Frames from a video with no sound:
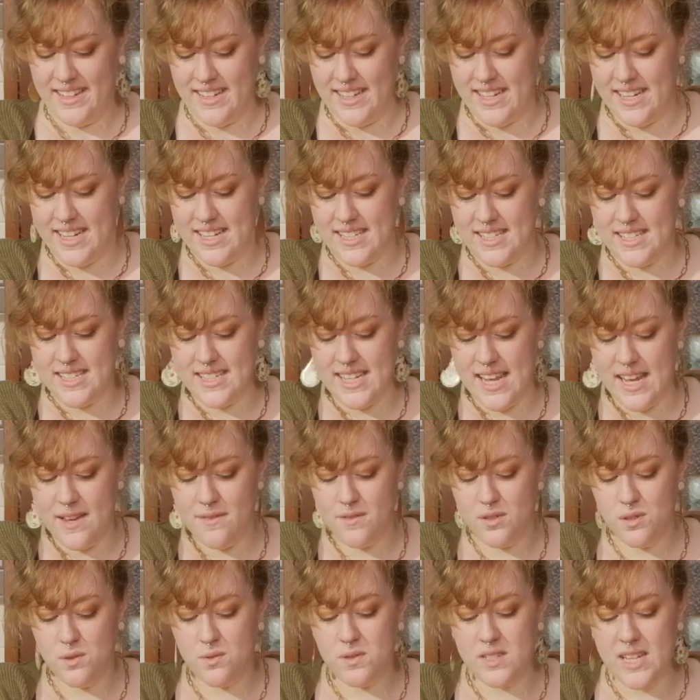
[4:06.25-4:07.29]
It
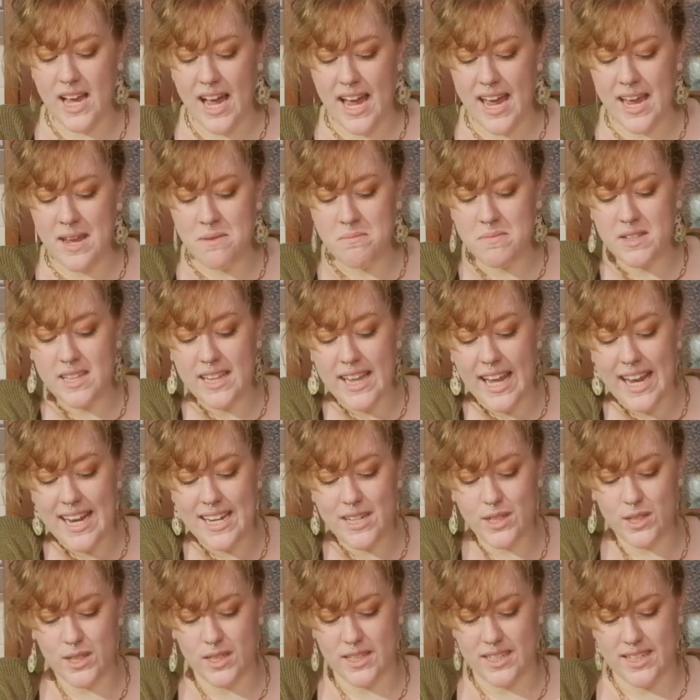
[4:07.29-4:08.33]
saves you time
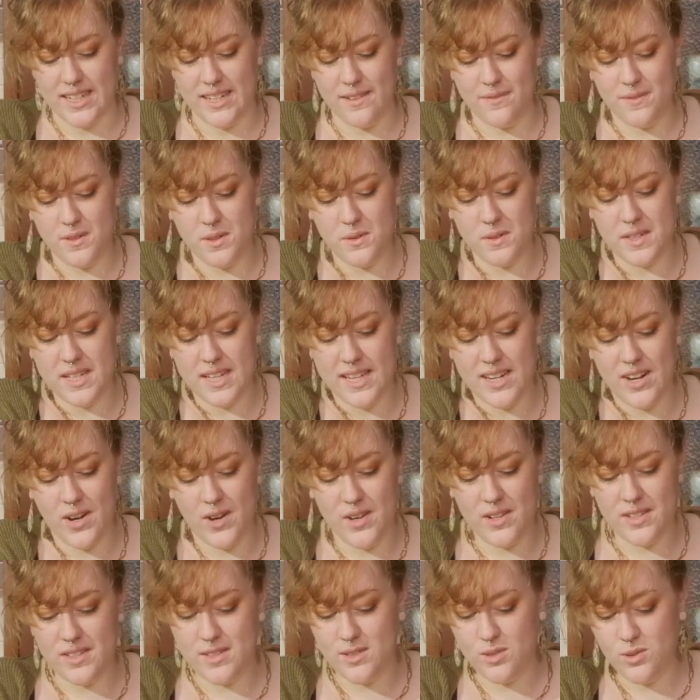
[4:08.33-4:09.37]
later if you get
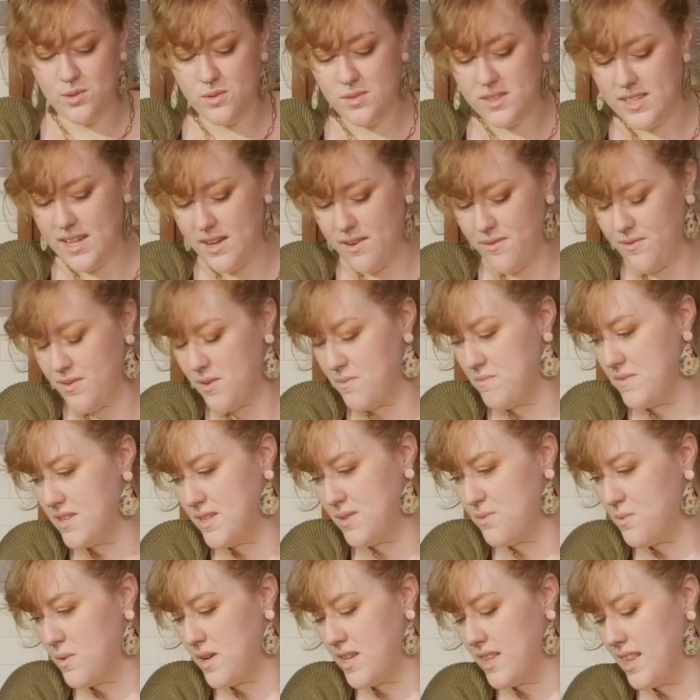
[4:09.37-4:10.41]
all the juice out from
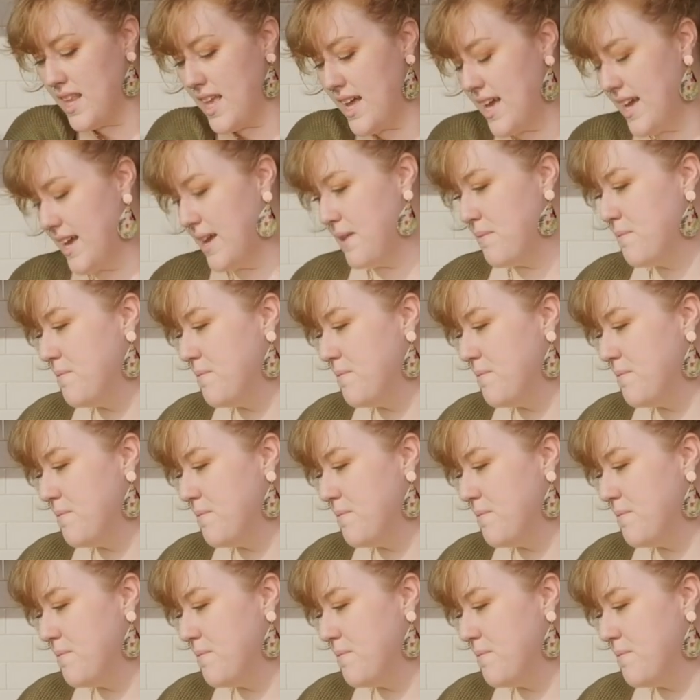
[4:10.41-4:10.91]
this one lime.